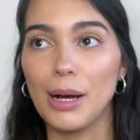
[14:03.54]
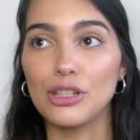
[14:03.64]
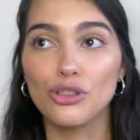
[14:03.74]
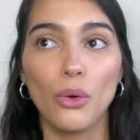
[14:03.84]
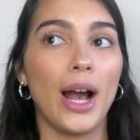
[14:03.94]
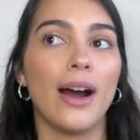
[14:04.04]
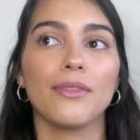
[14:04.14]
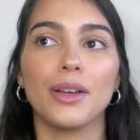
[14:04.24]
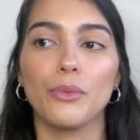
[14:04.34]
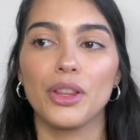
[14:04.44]
I just don't have
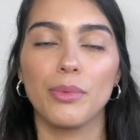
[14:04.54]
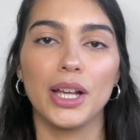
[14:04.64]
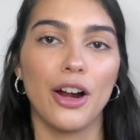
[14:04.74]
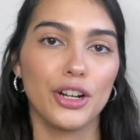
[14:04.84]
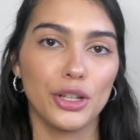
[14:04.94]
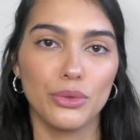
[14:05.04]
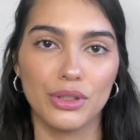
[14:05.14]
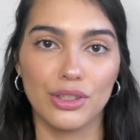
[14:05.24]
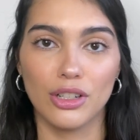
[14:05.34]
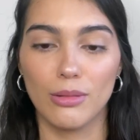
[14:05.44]
them with me. I already used
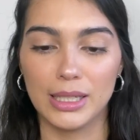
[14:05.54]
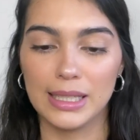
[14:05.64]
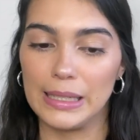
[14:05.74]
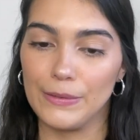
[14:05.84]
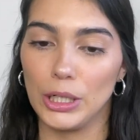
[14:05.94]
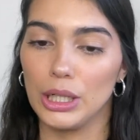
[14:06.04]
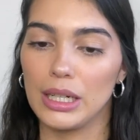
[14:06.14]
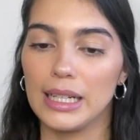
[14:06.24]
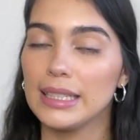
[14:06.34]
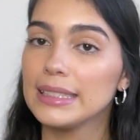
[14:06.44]
the Starbucks gift
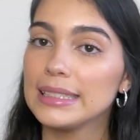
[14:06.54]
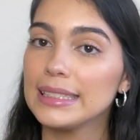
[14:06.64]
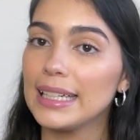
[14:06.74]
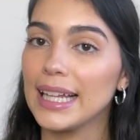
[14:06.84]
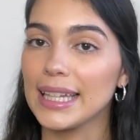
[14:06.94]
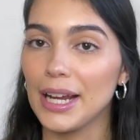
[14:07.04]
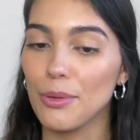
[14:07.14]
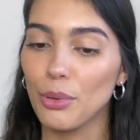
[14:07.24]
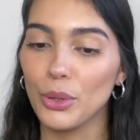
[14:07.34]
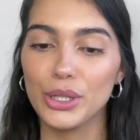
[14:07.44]
card at the
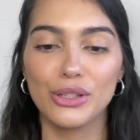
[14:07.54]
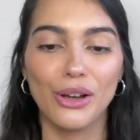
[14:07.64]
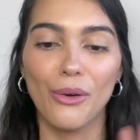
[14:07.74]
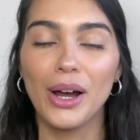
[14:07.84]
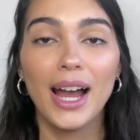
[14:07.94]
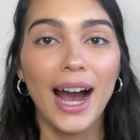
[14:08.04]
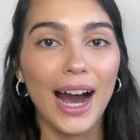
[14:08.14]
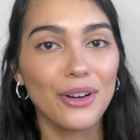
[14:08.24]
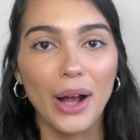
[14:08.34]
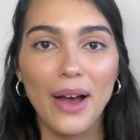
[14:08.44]
airport, so
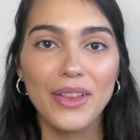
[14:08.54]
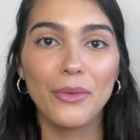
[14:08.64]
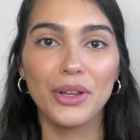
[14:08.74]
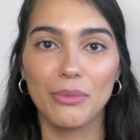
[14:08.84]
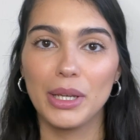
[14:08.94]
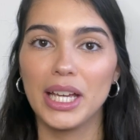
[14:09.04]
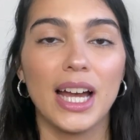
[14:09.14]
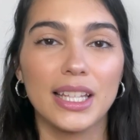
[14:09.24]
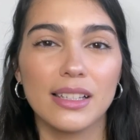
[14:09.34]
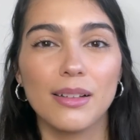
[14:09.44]
I don't have that with me.
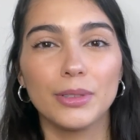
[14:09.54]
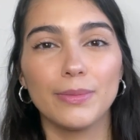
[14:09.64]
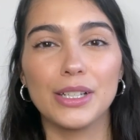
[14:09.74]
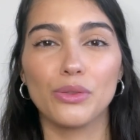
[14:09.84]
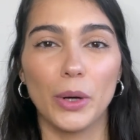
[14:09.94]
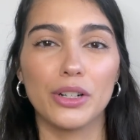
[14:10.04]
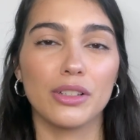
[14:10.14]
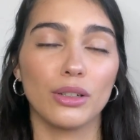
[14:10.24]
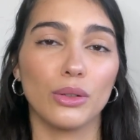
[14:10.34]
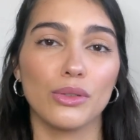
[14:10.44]
And then some of my sweaters
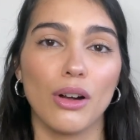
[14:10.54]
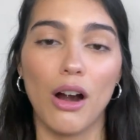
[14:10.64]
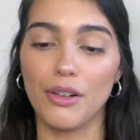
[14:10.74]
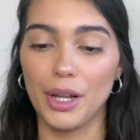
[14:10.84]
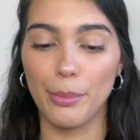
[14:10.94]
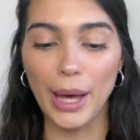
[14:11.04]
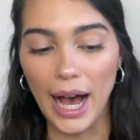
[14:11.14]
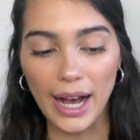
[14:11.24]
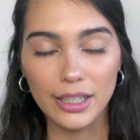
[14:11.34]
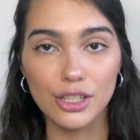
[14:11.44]
and clothes are already
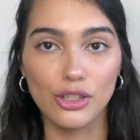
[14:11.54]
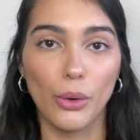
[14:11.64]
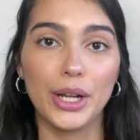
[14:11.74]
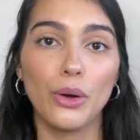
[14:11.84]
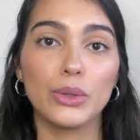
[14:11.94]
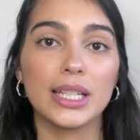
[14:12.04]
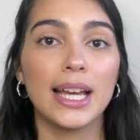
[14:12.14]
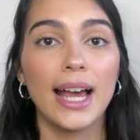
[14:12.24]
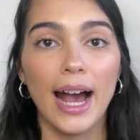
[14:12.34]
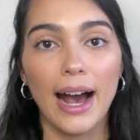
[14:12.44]
packed, so I don't
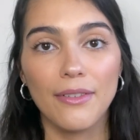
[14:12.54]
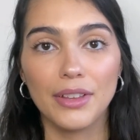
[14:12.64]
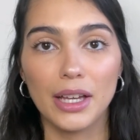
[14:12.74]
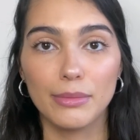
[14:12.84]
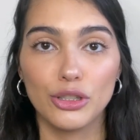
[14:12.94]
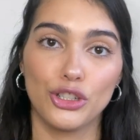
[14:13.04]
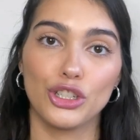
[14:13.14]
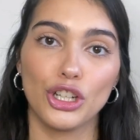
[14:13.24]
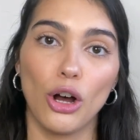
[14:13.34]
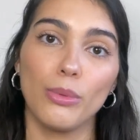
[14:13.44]
have them to
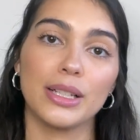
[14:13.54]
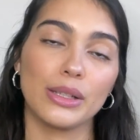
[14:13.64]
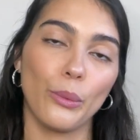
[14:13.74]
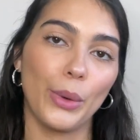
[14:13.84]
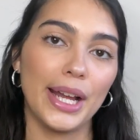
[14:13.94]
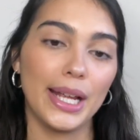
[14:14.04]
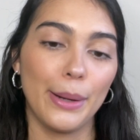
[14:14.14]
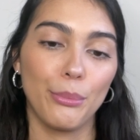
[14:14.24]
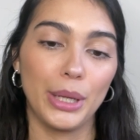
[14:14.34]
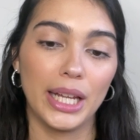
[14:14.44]
show, but it's a white
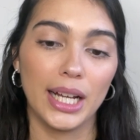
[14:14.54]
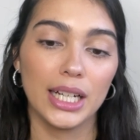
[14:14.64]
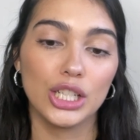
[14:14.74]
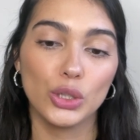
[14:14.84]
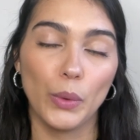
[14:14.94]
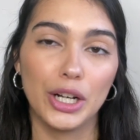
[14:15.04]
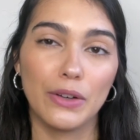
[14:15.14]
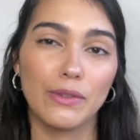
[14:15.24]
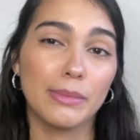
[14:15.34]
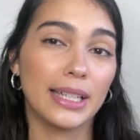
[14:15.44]
and pink
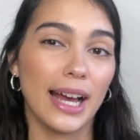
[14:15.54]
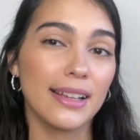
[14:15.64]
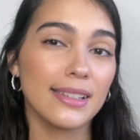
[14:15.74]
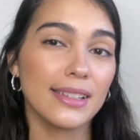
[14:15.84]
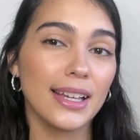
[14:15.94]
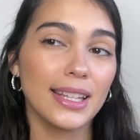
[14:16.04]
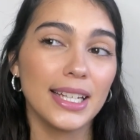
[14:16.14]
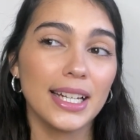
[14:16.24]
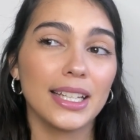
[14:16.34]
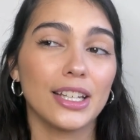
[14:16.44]
sweater from Guess, I
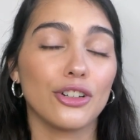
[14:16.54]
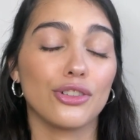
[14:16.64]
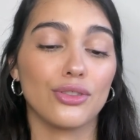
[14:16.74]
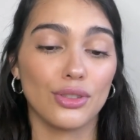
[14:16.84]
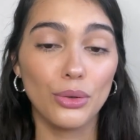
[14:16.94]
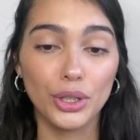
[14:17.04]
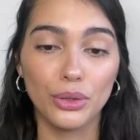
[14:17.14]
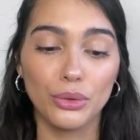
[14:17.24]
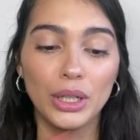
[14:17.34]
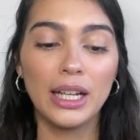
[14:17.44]
think, and they are so
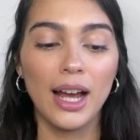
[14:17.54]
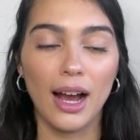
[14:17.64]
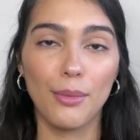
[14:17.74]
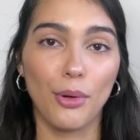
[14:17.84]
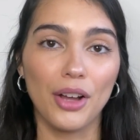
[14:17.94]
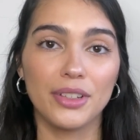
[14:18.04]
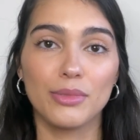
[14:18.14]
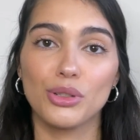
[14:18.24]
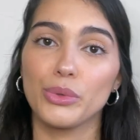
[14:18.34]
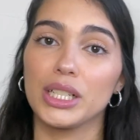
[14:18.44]
cute. I brought them
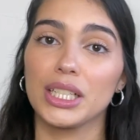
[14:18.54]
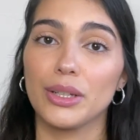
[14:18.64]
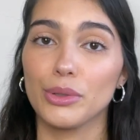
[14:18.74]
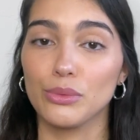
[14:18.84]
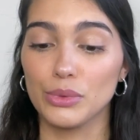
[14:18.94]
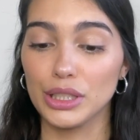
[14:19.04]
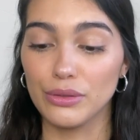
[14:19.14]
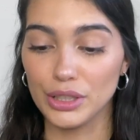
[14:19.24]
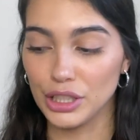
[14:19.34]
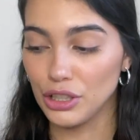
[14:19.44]
to Sweden and they were really,
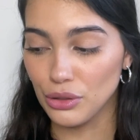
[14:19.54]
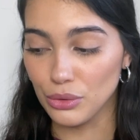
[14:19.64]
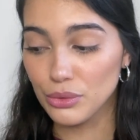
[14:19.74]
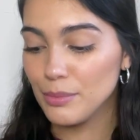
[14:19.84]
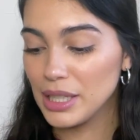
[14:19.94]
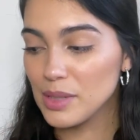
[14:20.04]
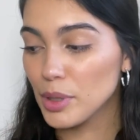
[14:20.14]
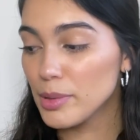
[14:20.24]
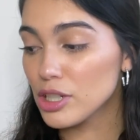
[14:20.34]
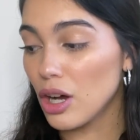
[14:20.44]
really cute. But that's
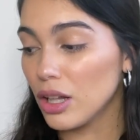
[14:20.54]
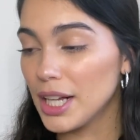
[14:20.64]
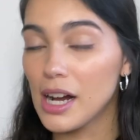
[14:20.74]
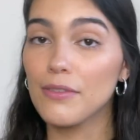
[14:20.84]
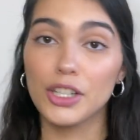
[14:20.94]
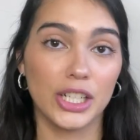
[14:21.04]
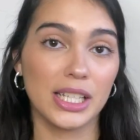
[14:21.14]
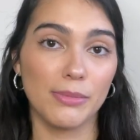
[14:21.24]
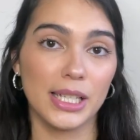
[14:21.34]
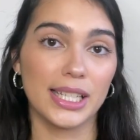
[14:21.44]
pretty much all I got for
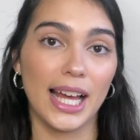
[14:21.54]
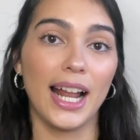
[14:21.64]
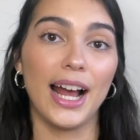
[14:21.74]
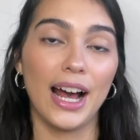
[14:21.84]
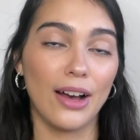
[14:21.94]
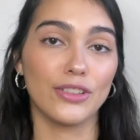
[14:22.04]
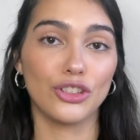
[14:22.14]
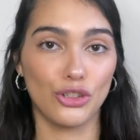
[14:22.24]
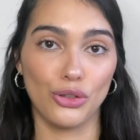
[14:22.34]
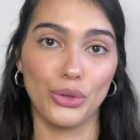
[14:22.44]
Christmas that I have
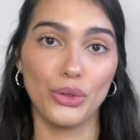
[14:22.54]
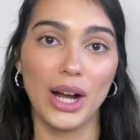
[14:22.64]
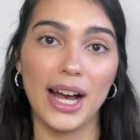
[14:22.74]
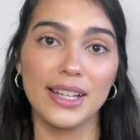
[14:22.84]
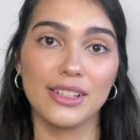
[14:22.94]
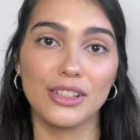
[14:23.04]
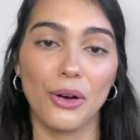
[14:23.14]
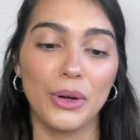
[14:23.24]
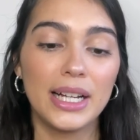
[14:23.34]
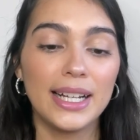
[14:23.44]
to show you guys.
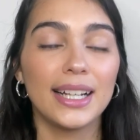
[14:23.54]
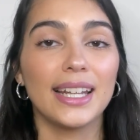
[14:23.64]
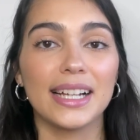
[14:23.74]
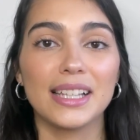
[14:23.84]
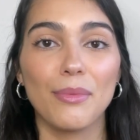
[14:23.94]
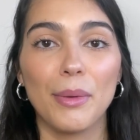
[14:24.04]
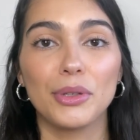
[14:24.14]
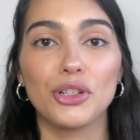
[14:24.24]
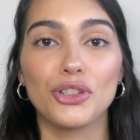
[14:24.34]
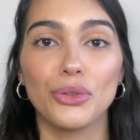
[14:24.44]
So next up, I'm
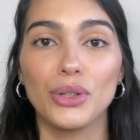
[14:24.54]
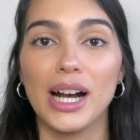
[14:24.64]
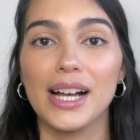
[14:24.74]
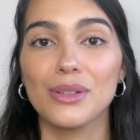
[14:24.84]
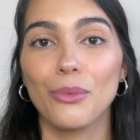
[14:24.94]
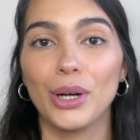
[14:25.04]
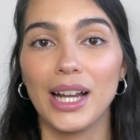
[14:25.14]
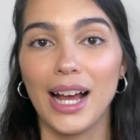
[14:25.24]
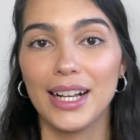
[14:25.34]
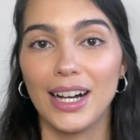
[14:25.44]
gonna show you guys
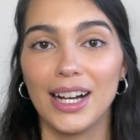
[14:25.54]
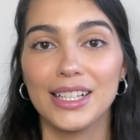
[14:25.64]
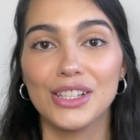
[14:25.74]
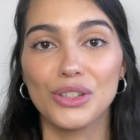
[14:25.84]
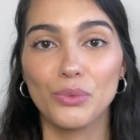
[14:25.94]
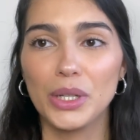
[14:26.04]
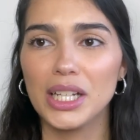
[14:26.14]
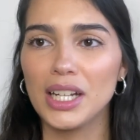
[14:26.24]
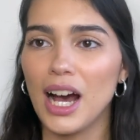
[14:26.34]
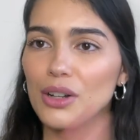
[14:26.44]
what I got in
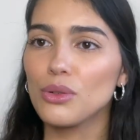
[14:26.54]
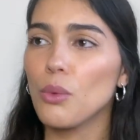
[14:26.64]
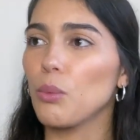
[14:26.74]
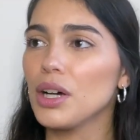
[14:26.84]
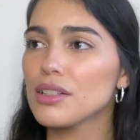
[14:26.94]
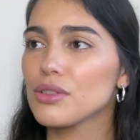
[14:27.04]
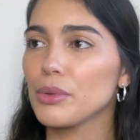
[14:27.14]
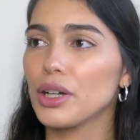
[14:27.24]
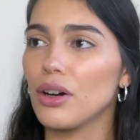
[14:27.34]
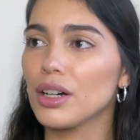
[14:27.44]
Sweden. I don't know what is
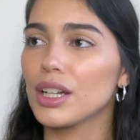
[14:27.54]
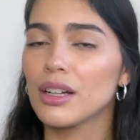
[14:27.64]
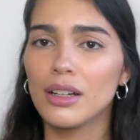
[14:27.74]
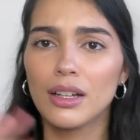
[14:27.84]
going on